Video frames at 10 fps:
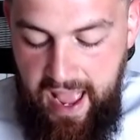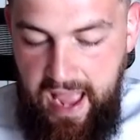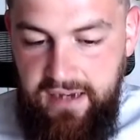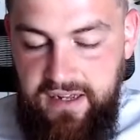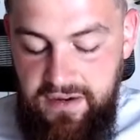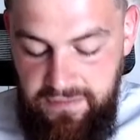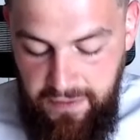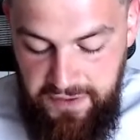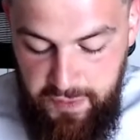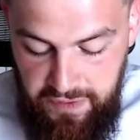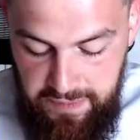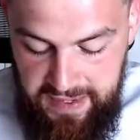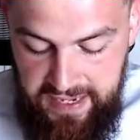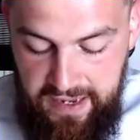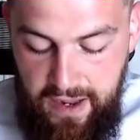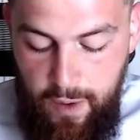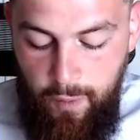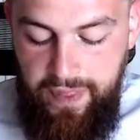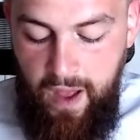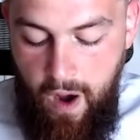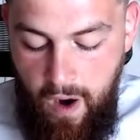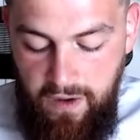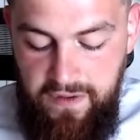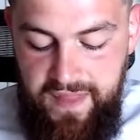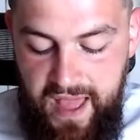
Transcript: and converse with me with a heart